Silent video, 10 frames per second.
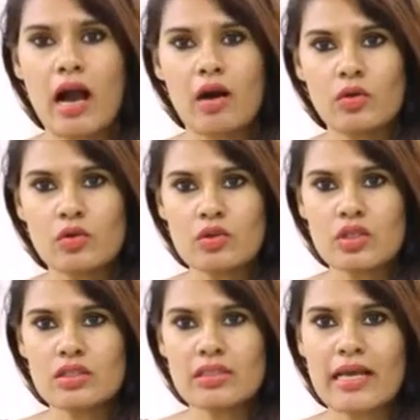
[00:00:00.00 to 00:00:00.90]

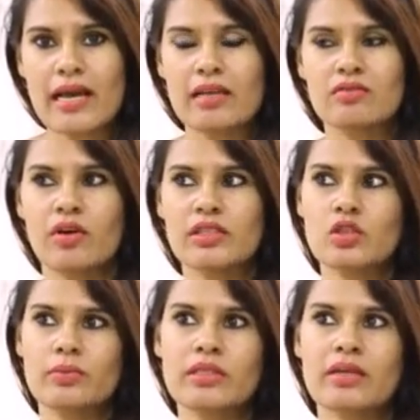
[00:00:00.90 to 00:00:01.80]
house, and when
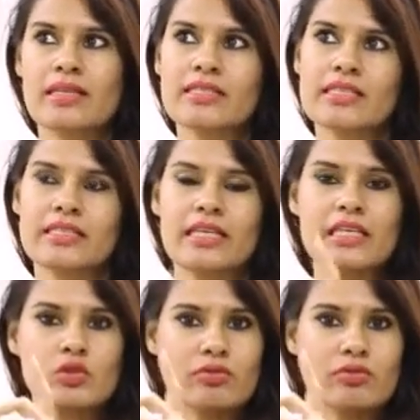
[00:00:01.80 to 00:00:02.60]
it will be transiting the